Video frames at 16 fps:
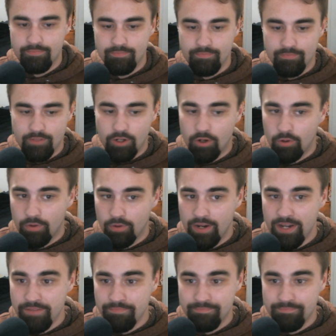
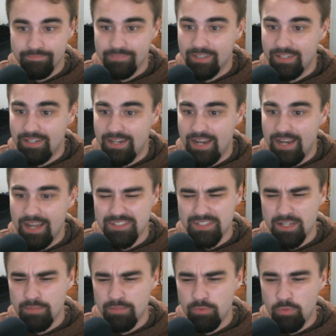Alrighty,
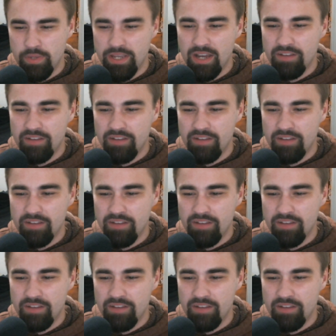next up we got